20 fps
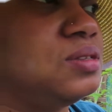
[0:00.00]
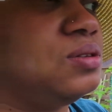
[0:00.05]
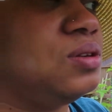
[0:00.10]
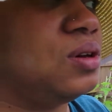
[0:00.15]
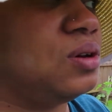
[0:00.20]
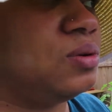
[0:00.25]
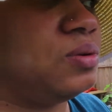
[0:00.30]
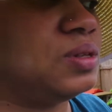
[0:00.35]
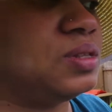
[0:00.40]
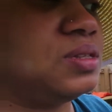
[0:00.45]
you
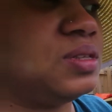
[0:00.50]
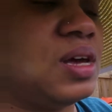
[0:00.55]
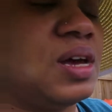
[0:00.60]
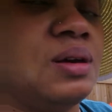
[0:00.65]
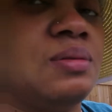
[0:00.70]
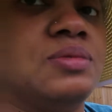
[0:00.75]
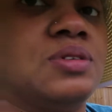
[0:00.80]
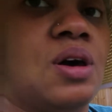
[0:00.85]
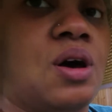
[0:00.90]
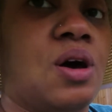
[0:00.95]
know, it's
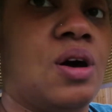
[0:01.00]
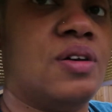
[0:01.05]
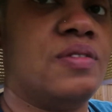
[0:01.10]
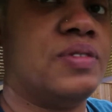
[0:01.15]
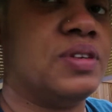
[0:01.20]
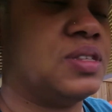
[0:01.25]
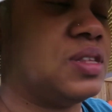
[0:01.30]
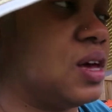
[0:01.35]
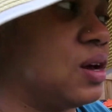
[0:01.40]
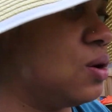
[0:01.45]
time to
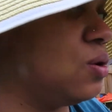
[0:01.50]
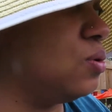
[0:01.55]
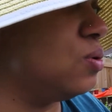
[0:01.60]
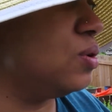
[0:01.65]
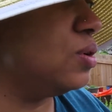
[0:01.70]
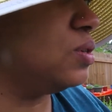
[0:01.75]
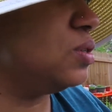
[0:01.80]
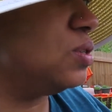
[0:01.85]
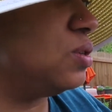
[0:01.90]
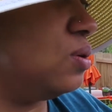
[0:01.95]
harvest that
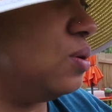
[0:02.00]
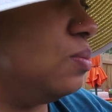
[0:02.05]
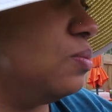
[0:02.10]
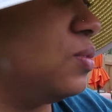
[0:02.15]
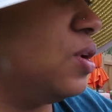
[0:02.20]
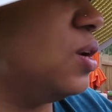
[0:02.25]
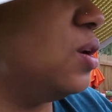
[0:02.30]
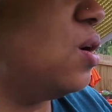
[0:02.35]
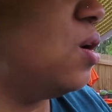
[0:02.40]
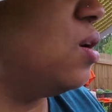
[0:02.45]
corn. So I'm
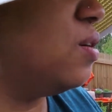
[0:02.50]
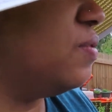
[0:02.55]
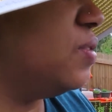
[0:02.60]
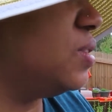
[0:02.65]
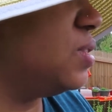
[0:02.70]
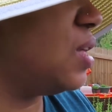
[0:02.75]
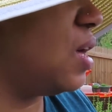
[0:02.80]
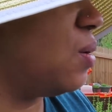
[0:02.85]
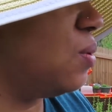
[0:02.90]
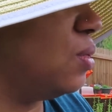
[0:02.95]
gonna
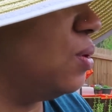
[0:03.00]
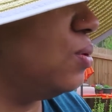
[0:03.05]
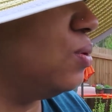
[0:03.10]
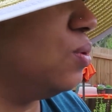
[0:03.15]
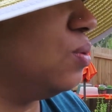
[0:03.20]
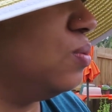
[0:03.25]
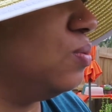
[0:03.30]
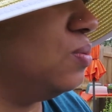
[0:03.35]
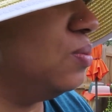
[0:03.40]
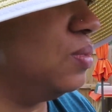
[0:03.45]
harvest that
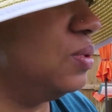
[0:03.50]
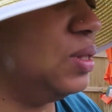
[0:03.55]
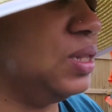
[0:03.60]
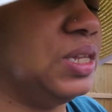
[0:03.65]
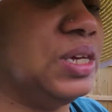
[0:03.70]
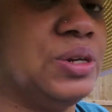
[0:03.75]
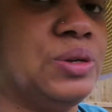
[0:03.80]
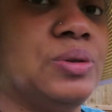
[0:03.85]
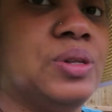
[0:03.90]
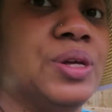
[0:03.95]
little
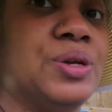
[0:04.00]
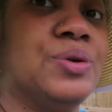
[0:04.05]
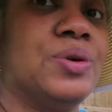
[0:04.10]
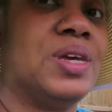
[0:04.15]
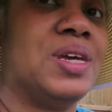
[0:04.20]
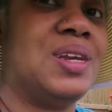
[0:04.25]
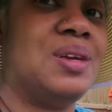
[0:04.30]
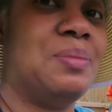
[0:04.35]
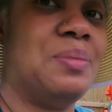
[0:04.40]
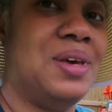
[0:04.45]

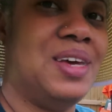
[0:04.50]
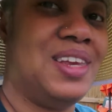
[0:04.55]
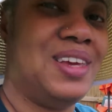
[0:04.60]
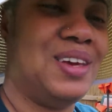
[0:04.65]
itty bitty